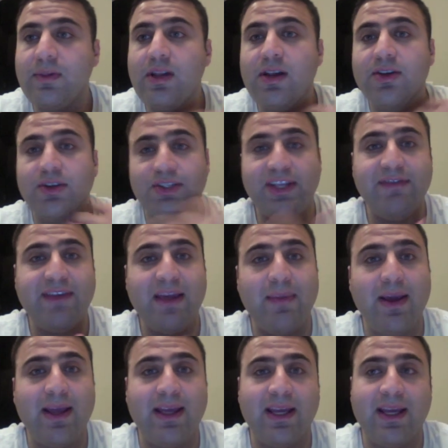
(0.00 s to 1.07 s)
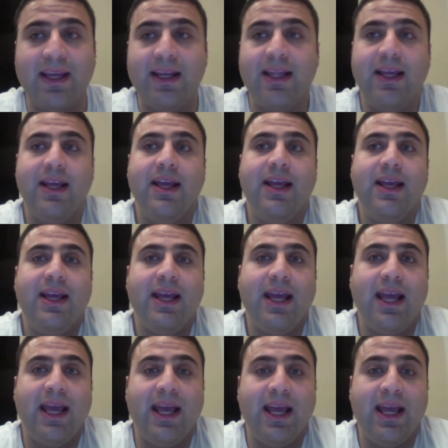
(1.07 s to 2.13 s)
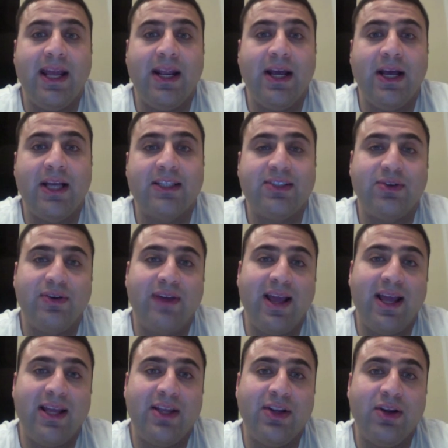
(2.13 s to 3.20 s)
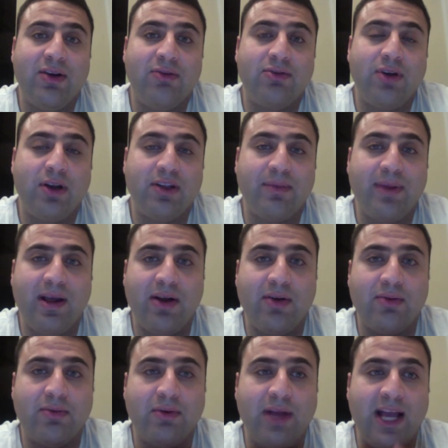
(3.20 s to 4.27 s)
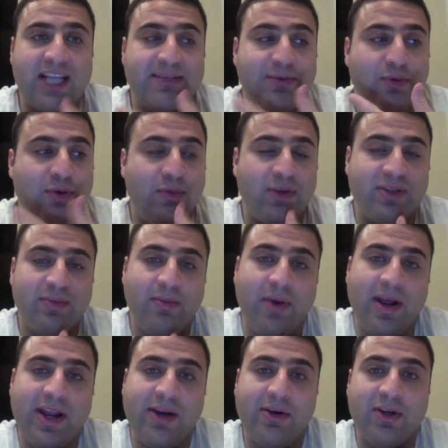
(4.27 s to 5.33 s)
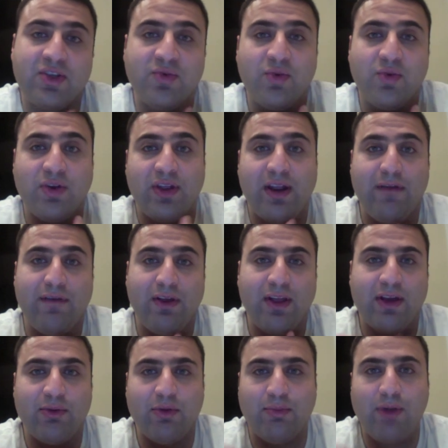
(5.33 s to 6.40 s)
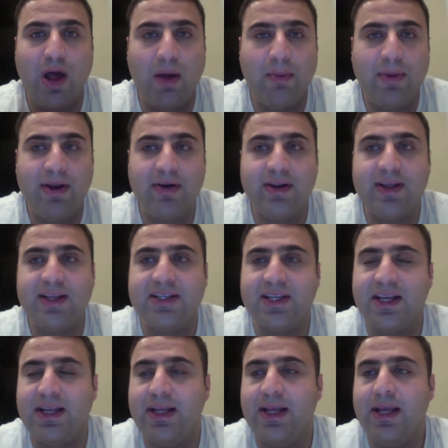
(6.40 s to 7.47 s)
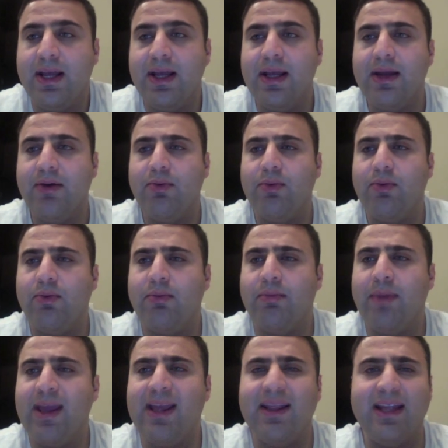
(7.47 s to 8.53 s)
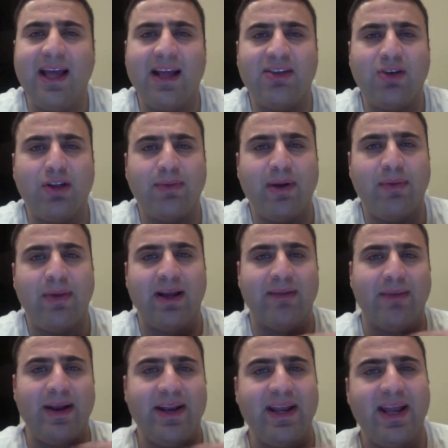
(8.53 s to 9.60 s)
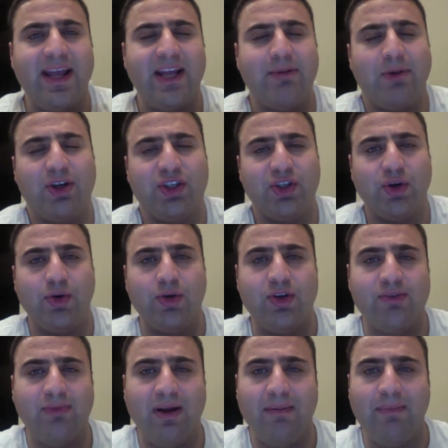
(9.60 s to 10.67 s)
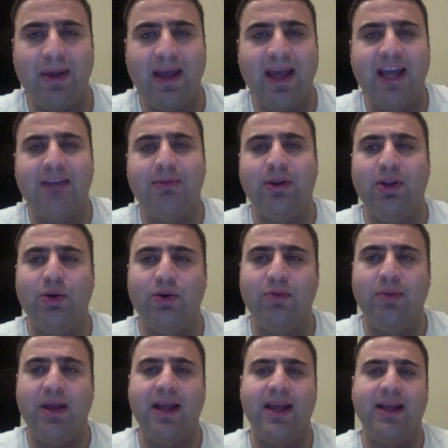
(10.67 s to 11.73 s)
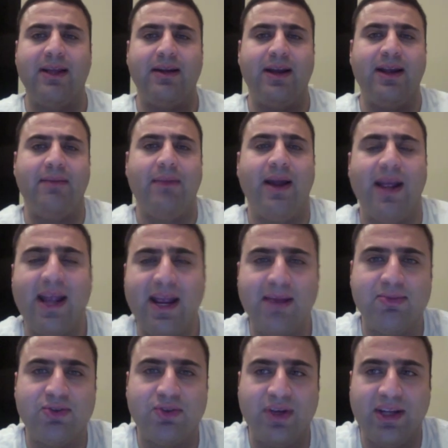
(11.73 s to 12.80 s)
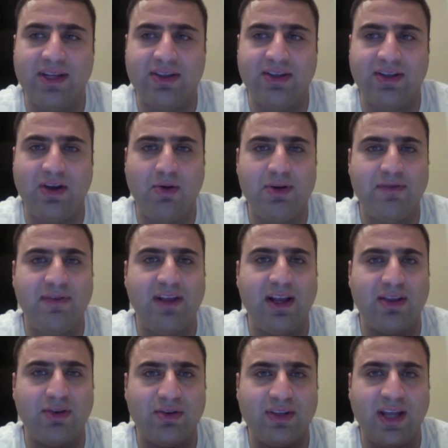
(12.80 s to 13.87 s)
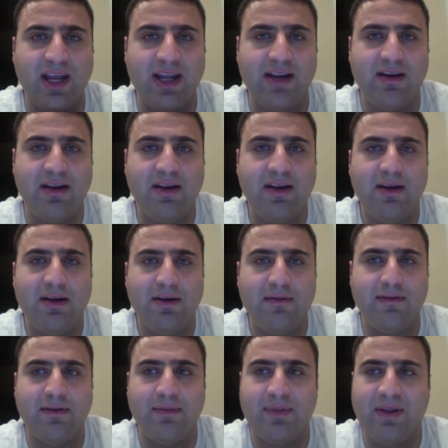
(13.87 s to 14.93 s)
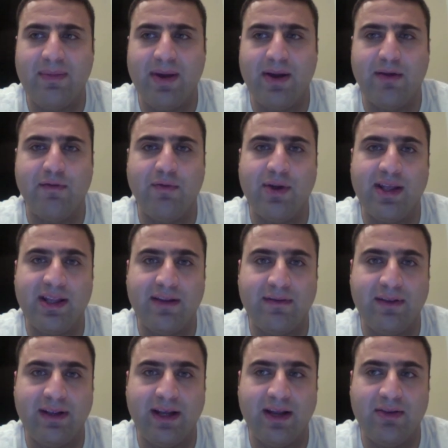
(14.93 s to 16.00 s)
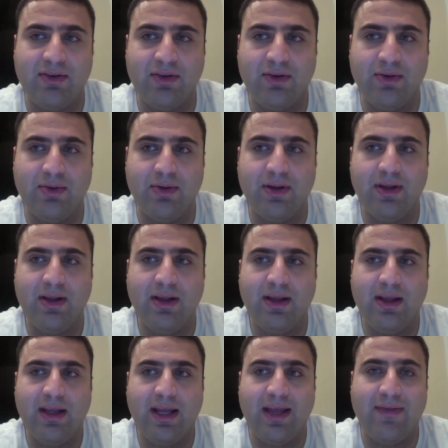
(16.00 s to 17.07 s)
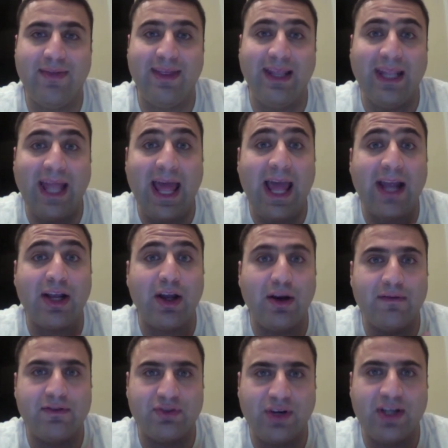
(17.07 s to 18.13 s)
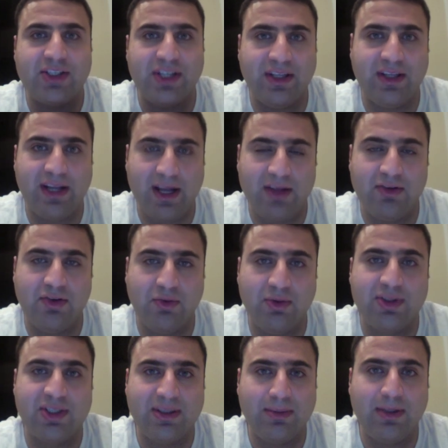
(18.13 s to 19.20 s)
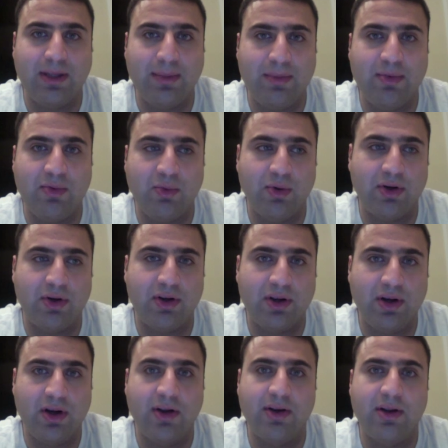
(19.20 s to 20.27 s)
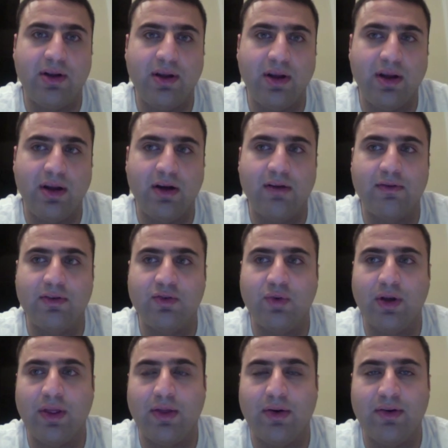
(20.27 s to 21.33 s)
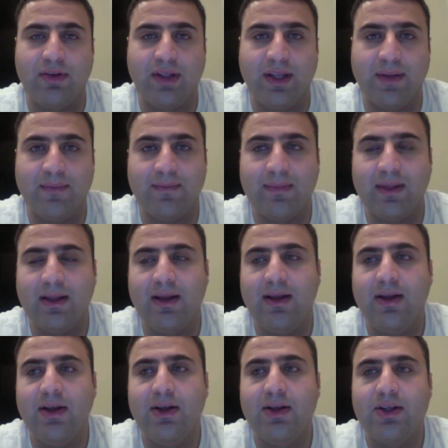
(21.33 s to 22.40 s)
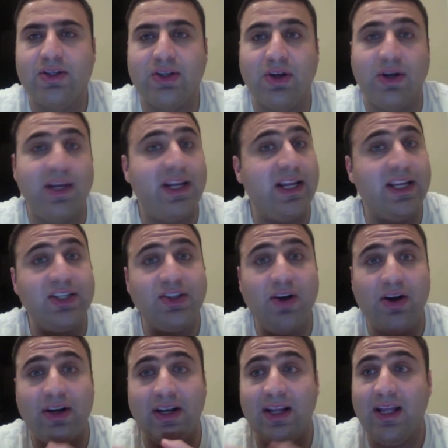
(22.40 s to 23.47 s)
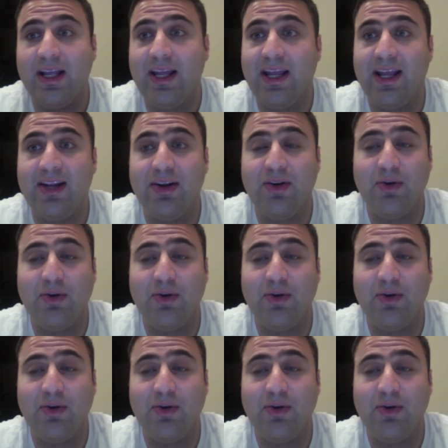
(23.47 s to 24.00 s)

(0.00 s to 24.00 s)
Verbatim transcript: So Steve came back in and uh, sort of at, uh, you know talked about asked me what some of my areas were that I felt like were problem areas, and mainly I talked about like my neck, my shoulders, my back, my lower back, and my hamstrings because I always feel like they're tight from the amount of weightlifting I do and the lack of stretching that I do, which is something I'm going to be working on uh, for 2013. So he, he started, and you know